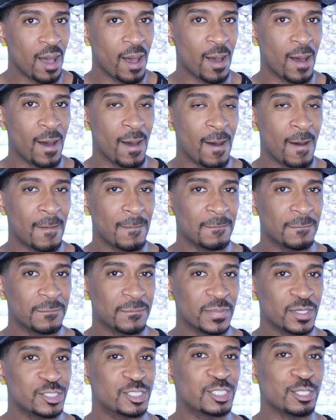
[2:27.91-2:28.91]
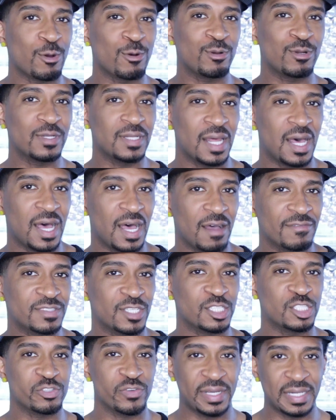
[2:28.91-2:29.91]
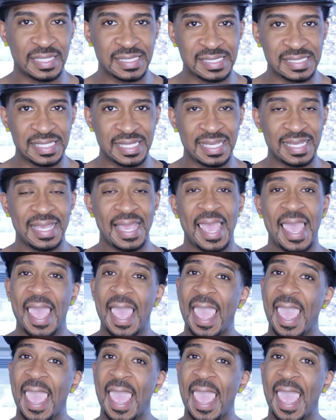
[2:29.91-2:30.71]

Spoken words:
show love to Trinity